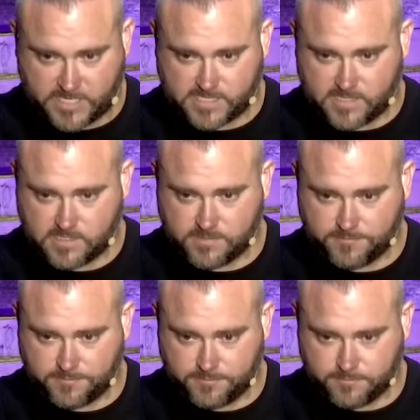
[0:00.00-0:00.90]
Make sense?
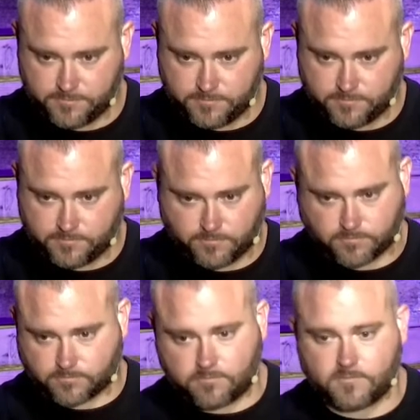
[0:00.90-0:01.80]

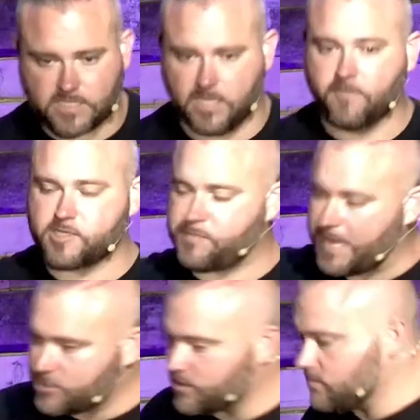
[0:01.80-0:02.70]
Love is
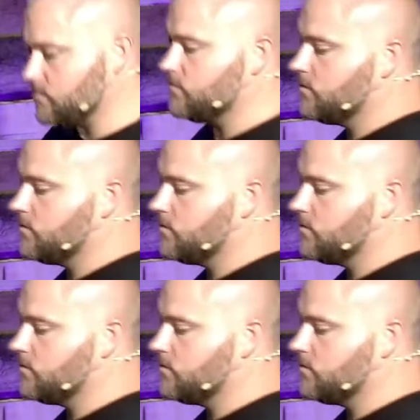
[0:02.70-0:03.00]
patient,